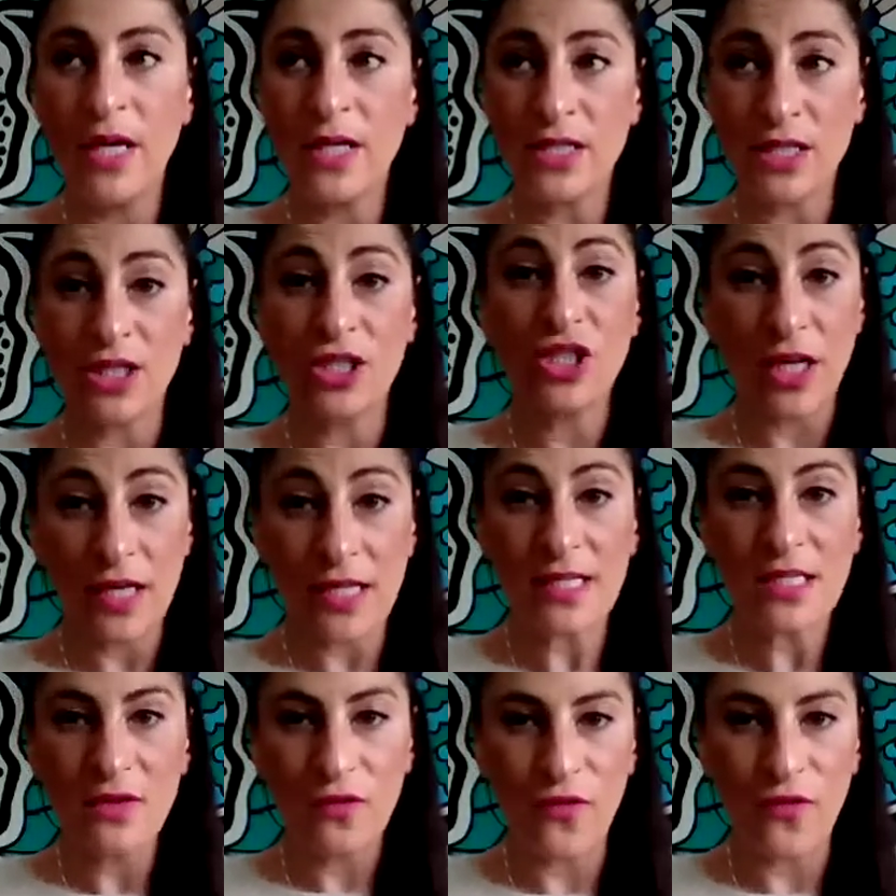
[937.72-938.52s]

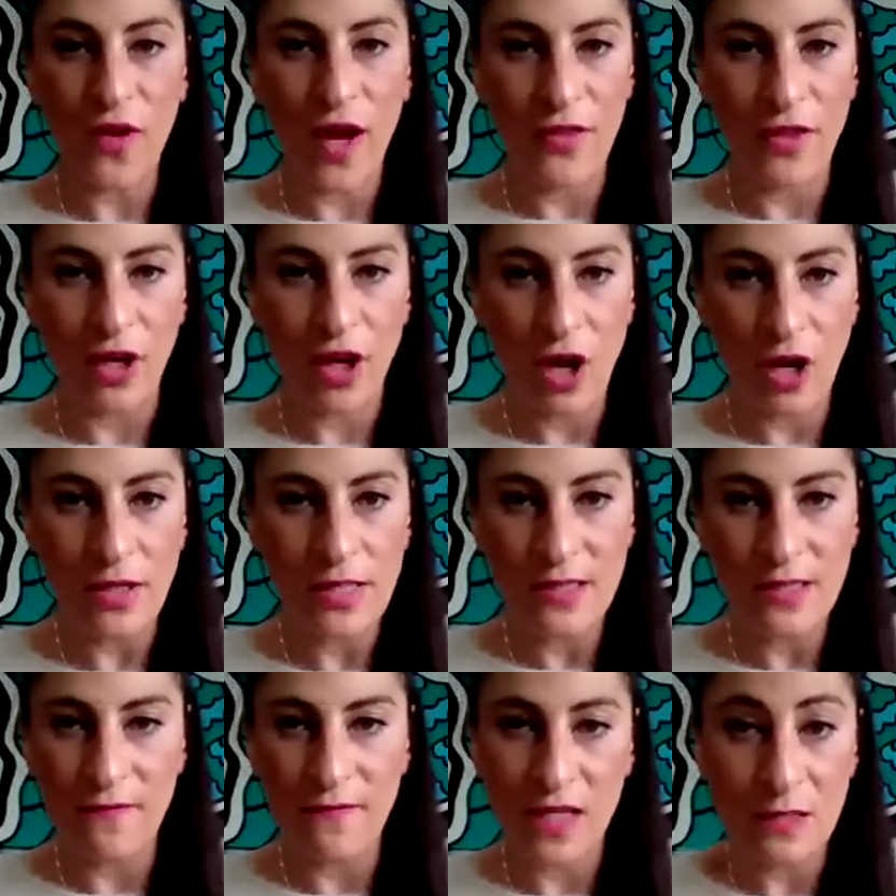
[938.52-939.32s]
justify the
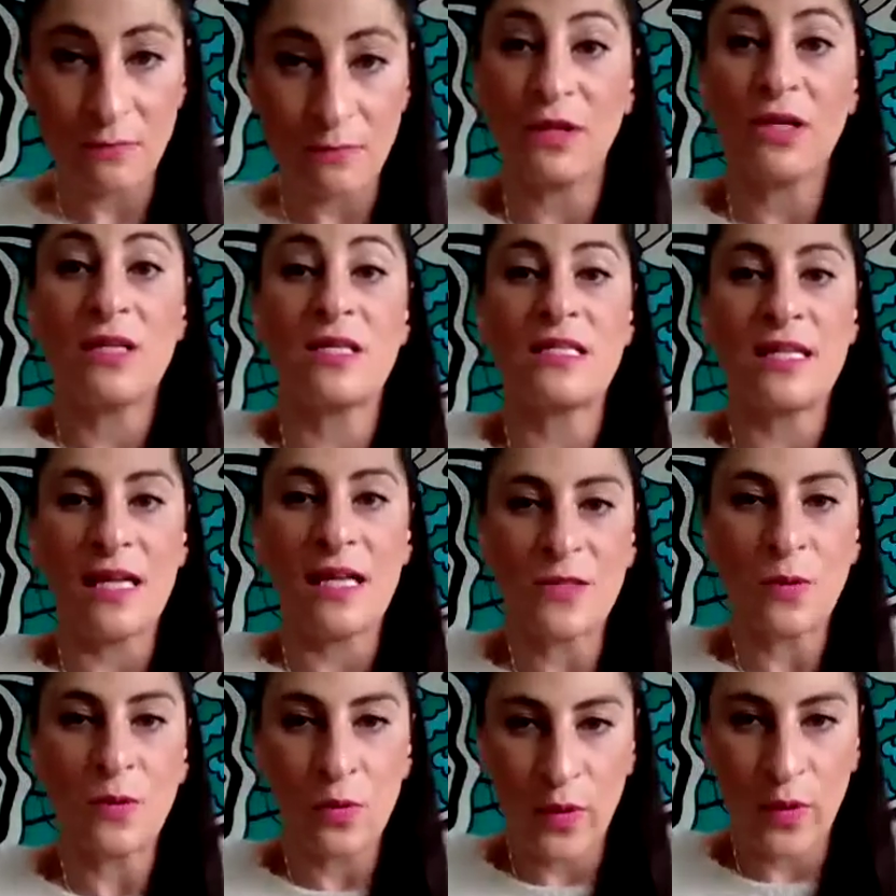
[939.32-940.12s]
cost of this, because
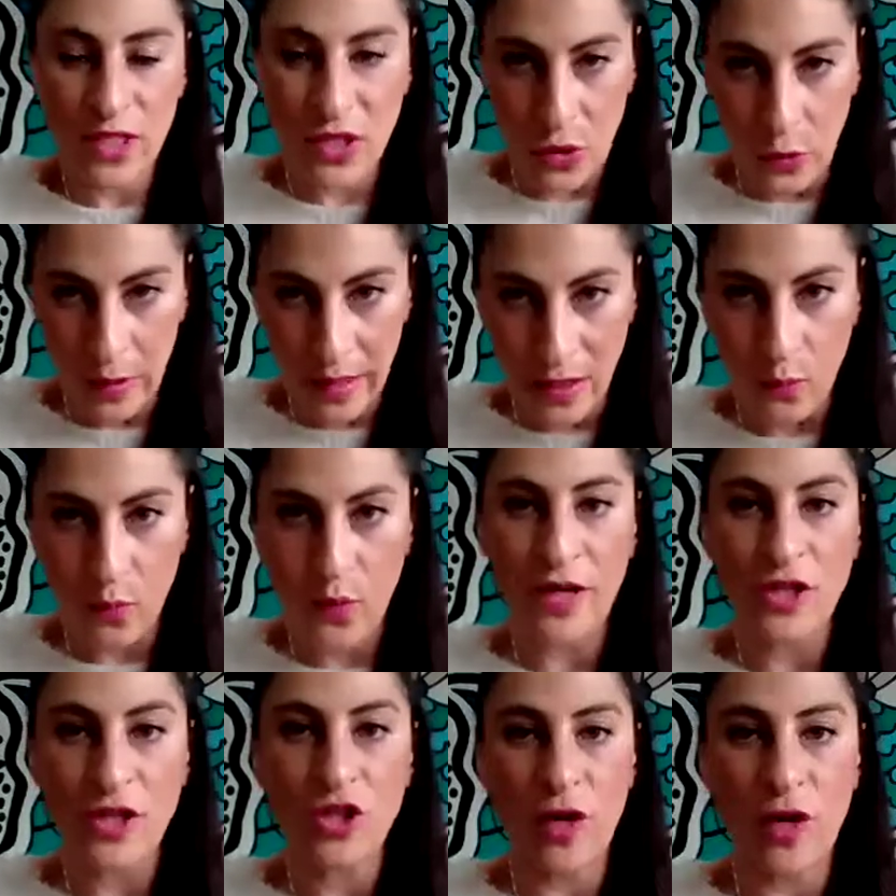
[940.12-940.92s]
that's what we're doing.
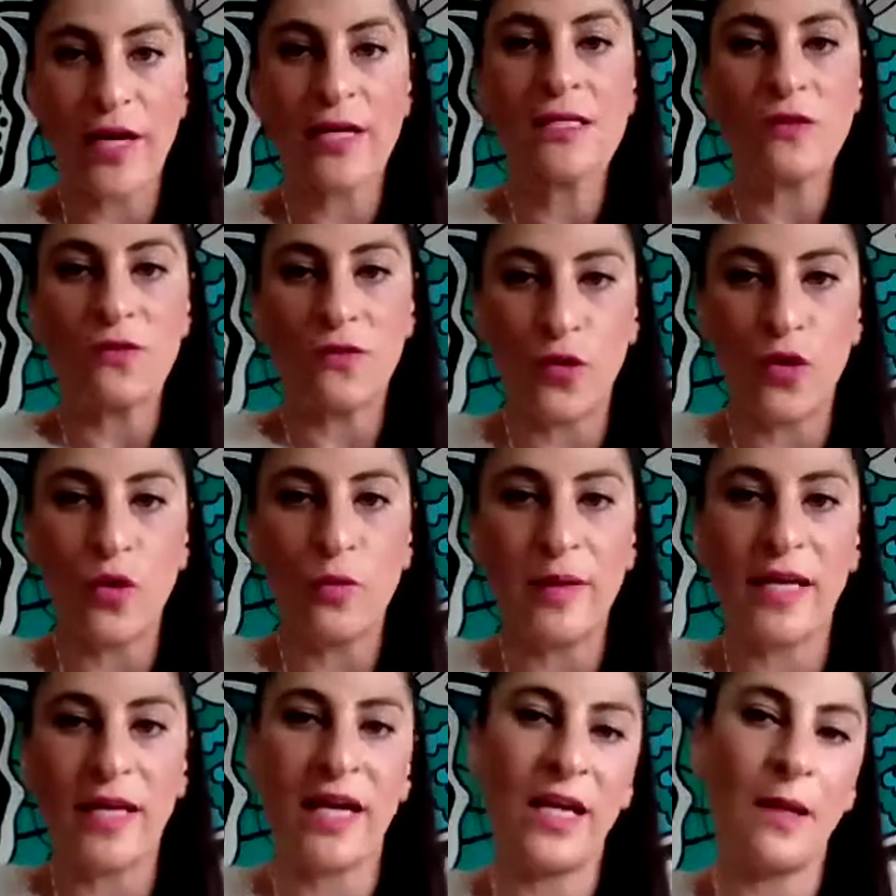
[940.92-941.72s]
We're
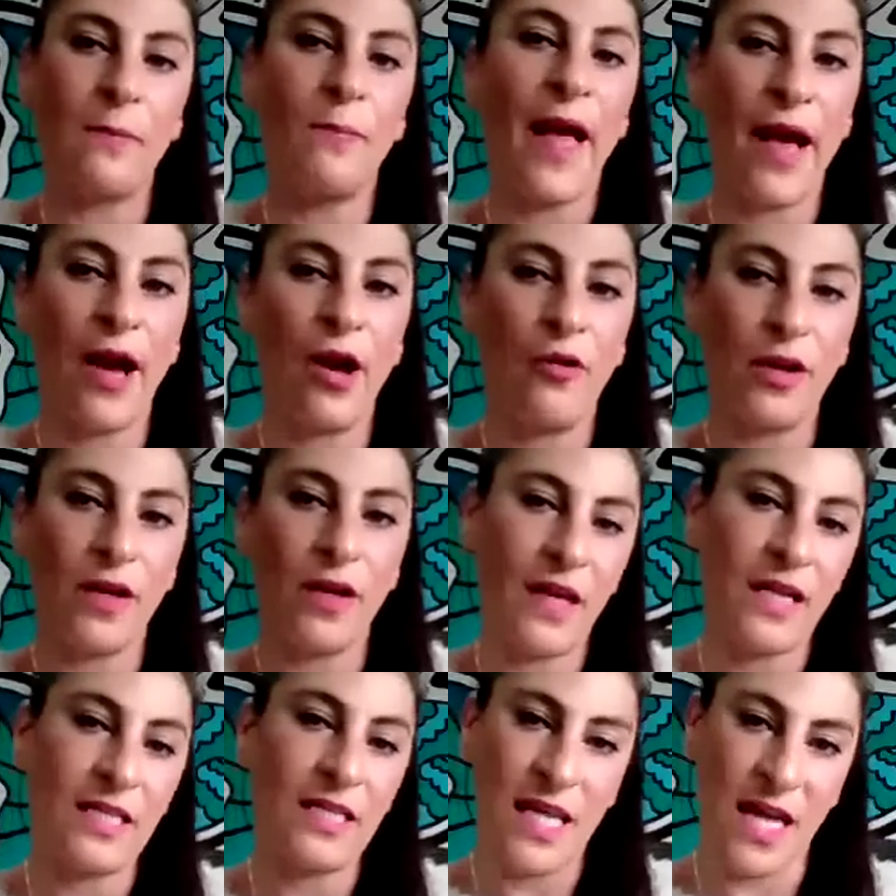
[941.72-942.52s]
transforming and empowering
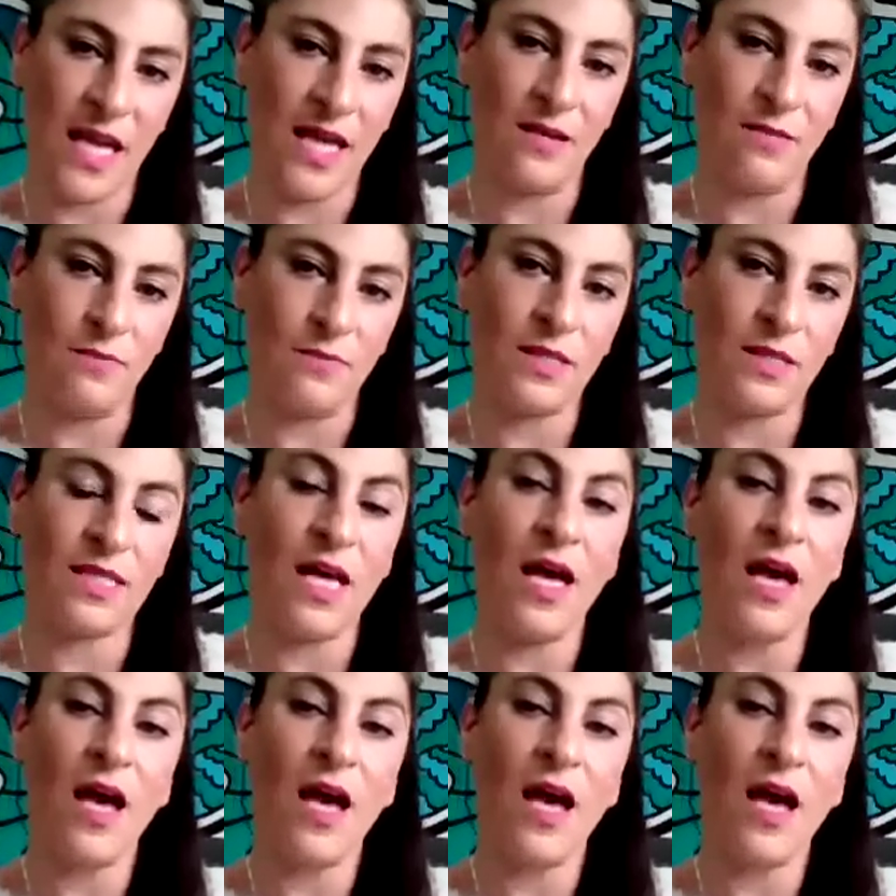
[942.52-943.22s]
their teams.